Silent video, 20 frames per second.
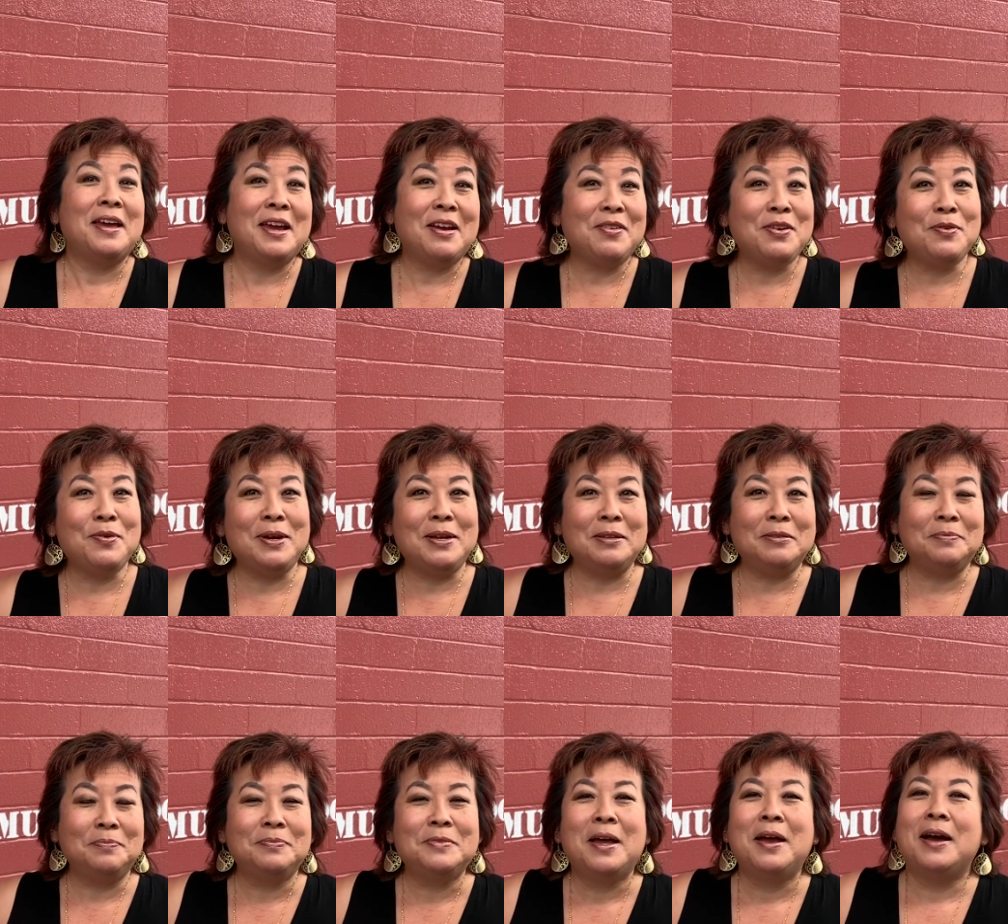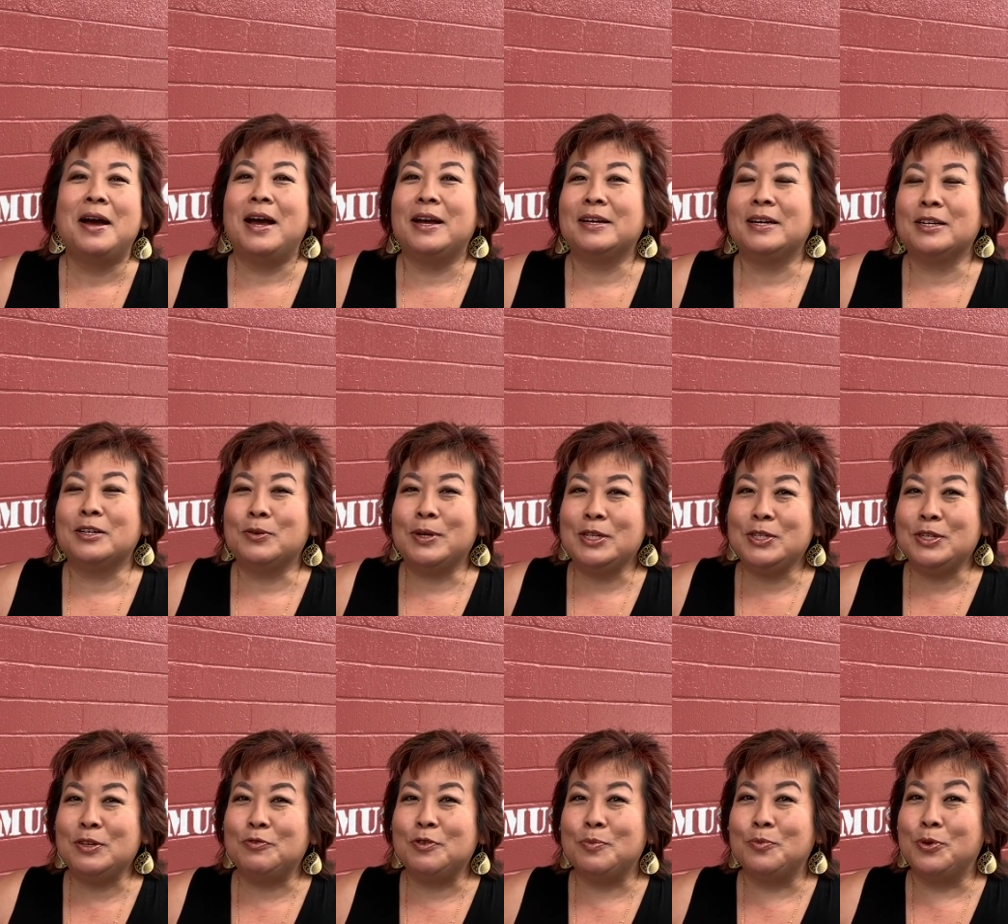Hey everyone, I got a
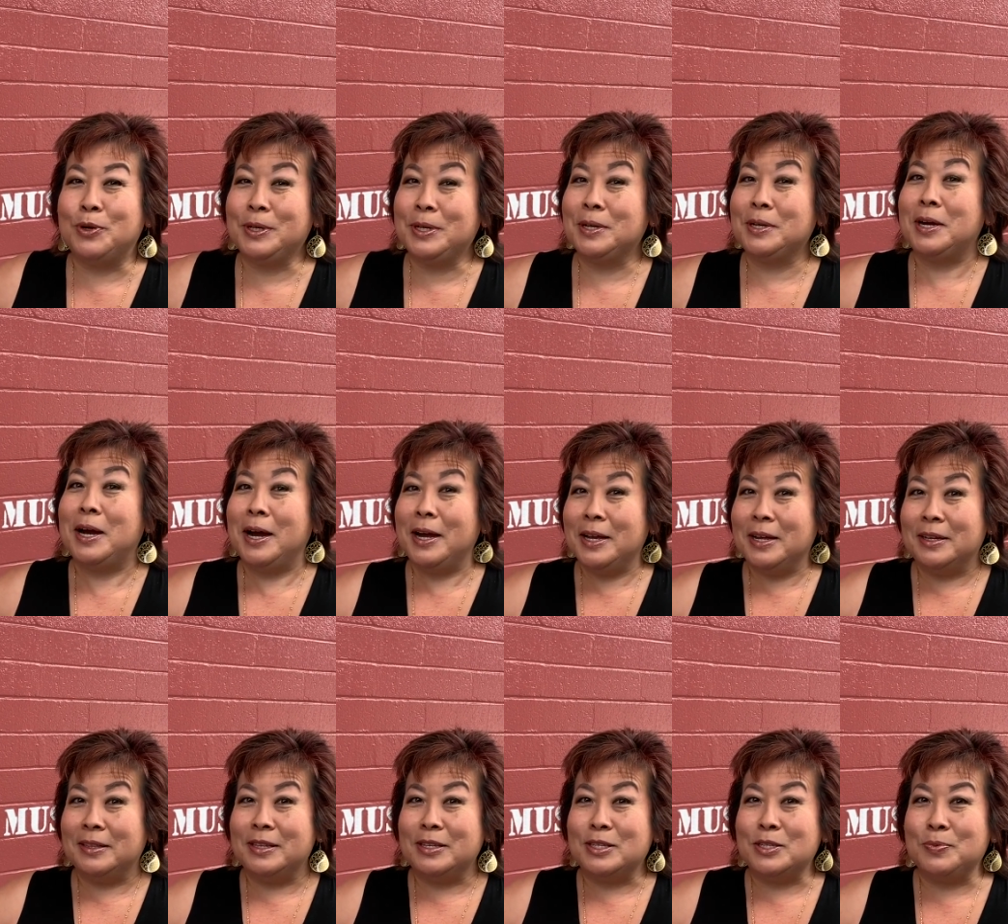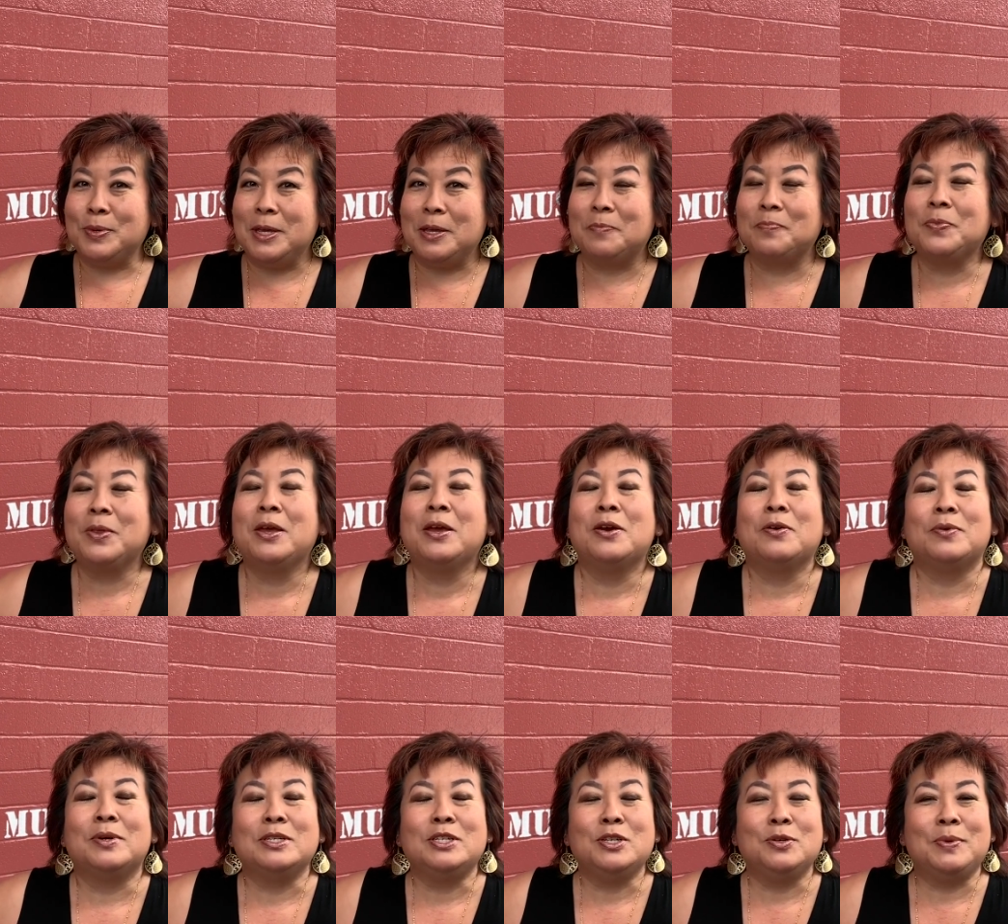question from Morgan Kaya this week
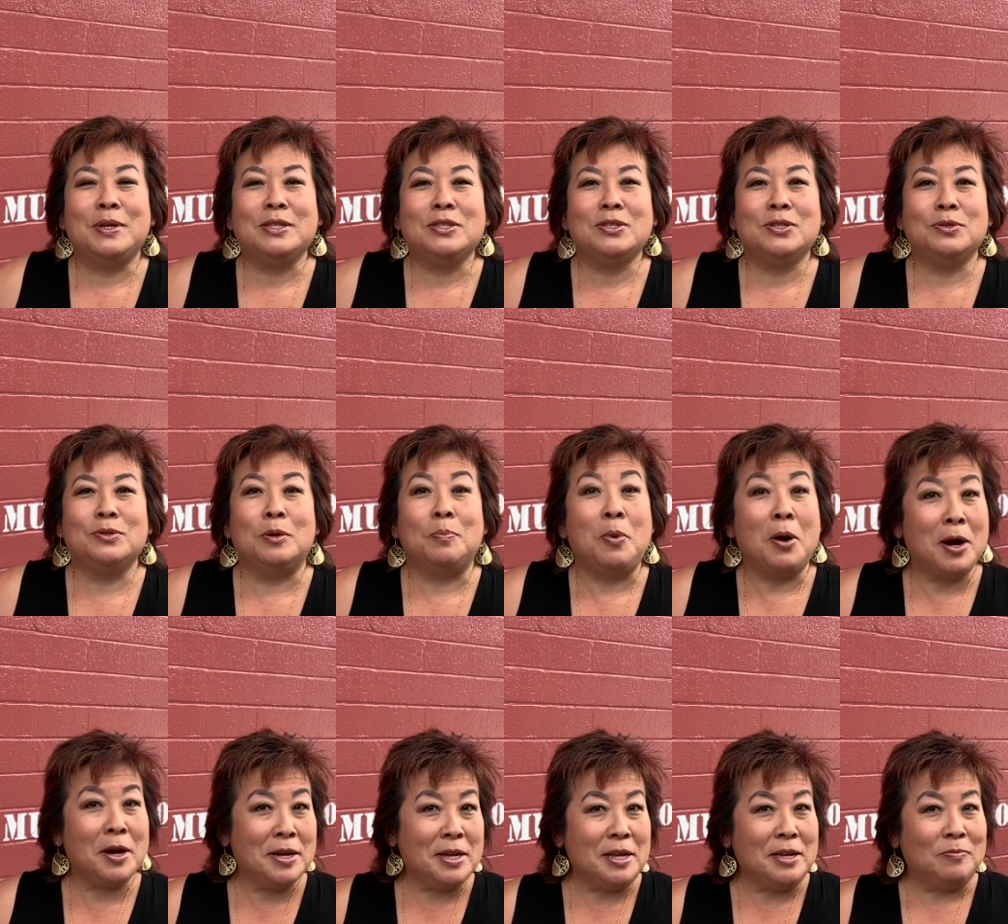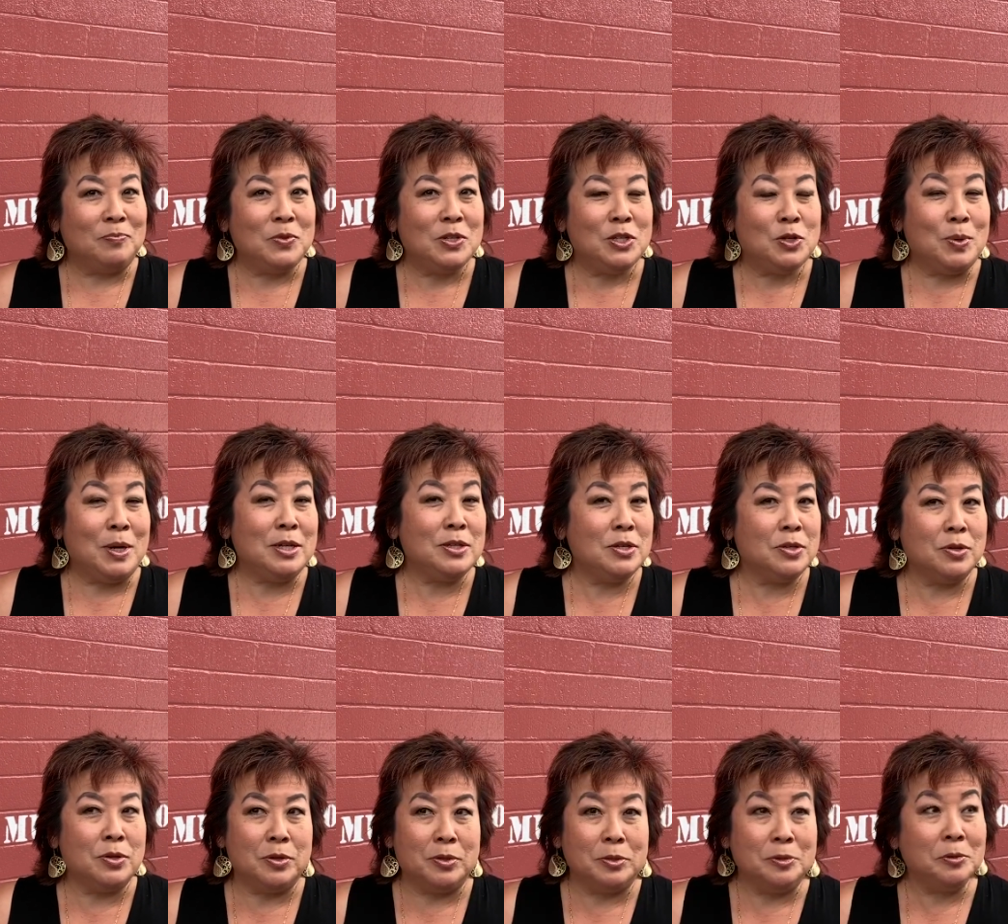when she went to a party. She wanted to
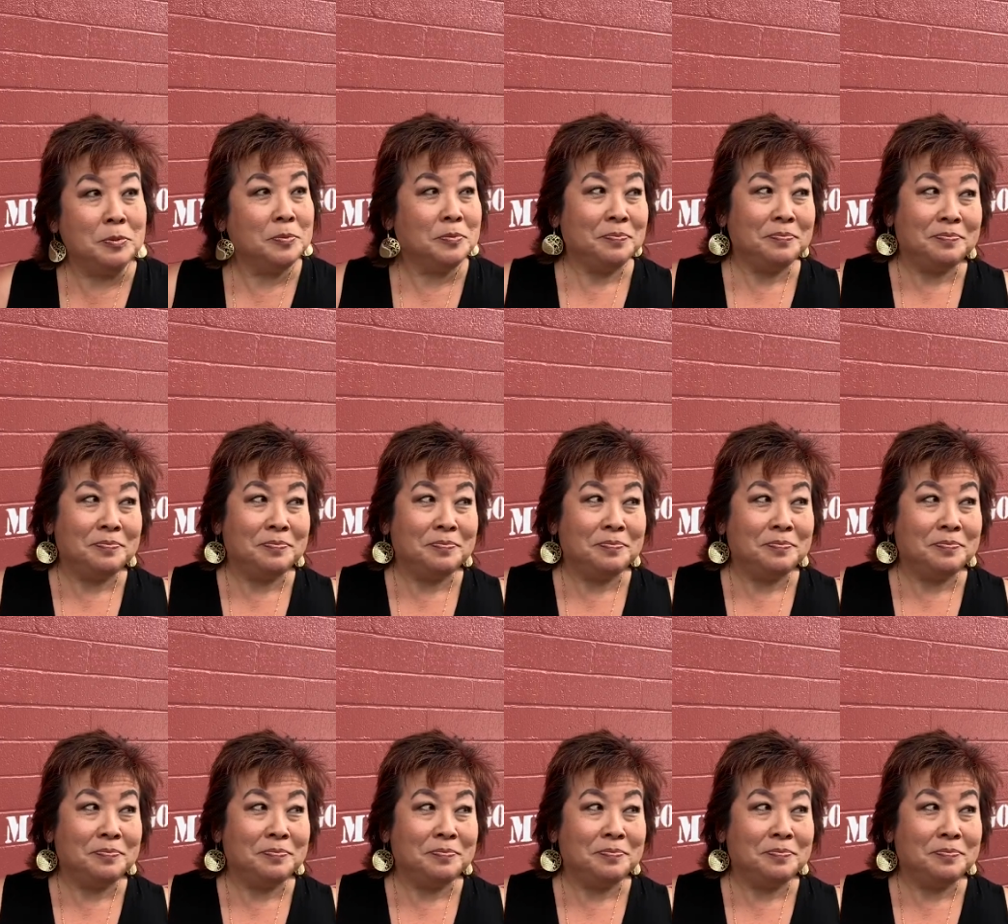know.